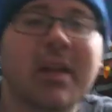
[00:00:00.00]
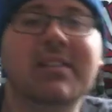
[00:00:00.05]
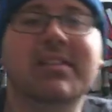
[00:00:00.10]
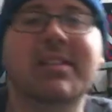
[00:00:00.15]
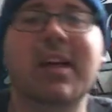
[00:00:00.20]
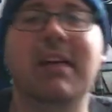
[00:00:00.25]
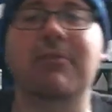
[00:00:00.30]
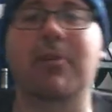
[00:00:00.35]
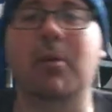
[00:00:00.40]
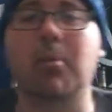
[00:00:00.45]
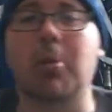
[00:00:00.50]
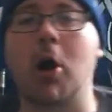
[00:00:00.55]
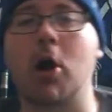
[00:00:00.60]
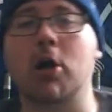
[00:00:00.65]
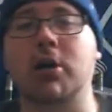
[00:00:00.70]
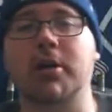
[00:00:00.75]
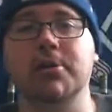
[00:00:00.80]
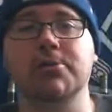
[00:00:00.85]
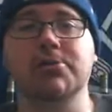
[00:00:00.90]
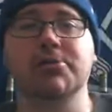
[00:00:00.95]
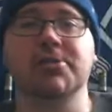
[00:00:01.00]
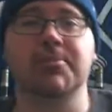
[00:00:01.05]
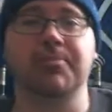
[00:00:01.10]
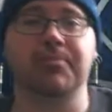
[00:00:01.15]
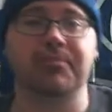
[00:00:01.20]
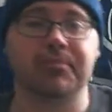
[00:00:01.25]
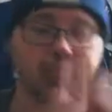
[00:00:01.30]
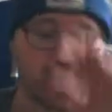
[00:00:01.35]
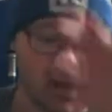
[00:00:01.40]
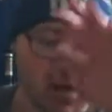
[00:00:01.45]
Denver Broncos.
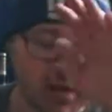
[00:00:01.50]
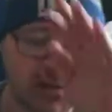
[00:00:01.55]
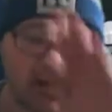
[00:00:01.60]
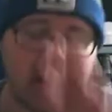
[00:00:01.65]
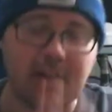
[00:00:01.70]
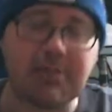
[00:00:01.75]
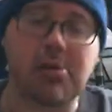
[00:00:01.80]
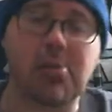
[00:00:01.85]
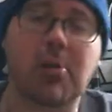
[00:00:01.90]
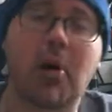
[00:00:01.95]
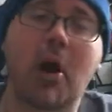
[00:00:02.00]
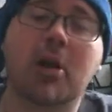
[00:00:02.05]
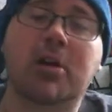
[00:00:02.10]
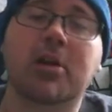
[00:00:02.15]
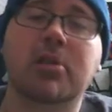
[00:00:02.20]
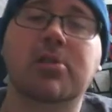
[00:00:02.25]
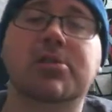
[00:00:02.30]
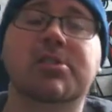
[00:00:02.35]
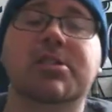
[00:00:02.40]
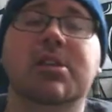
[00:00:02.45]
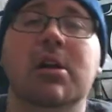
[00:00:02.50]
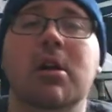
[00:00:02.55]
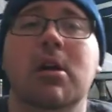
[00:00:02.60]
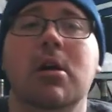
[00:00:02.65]
Denver Broncos